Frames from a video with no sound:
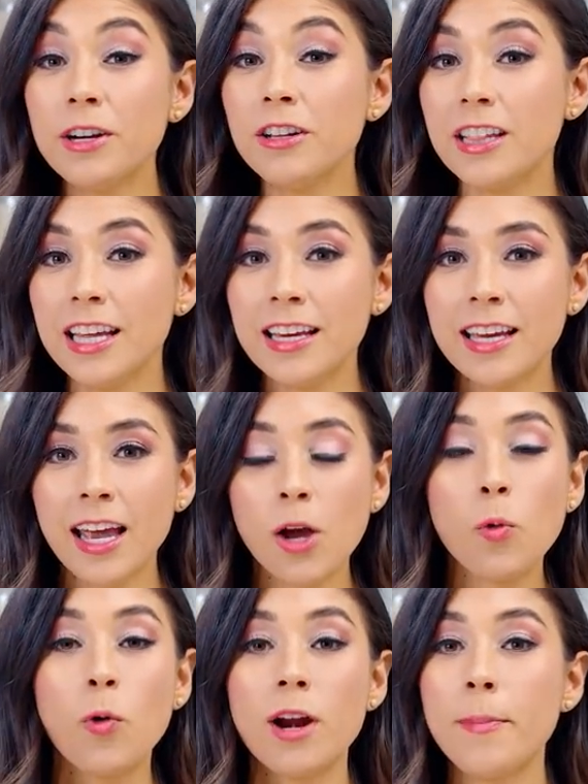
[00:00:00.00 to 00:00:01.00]
you're
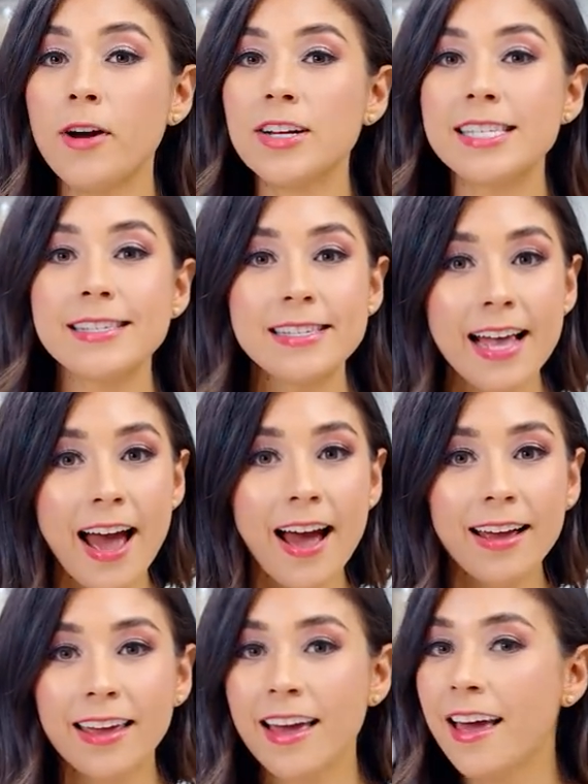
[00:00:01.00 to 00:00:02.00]
thinking, what about a
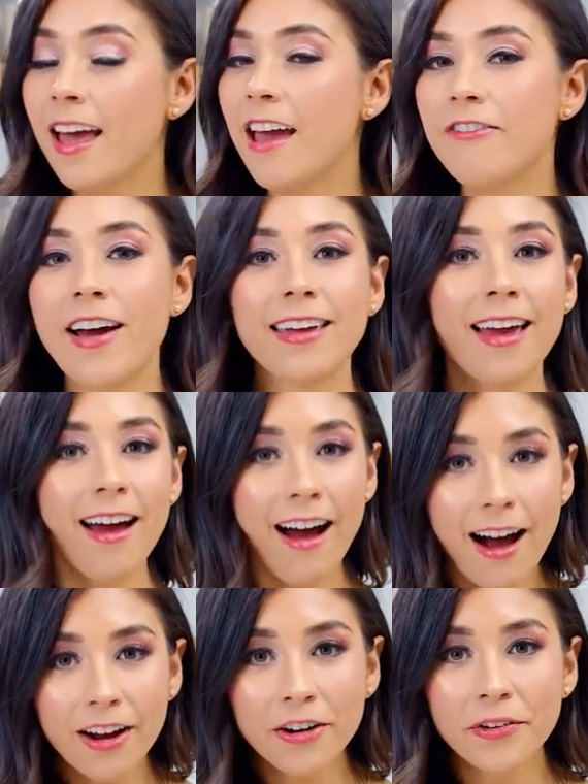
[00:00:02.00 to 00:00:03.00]
snack? If I get
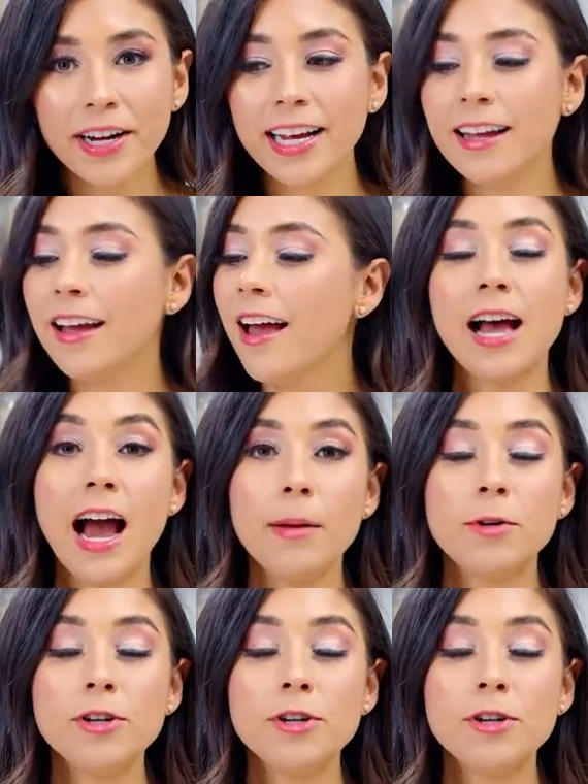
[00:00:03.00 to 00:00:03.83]
hungry, I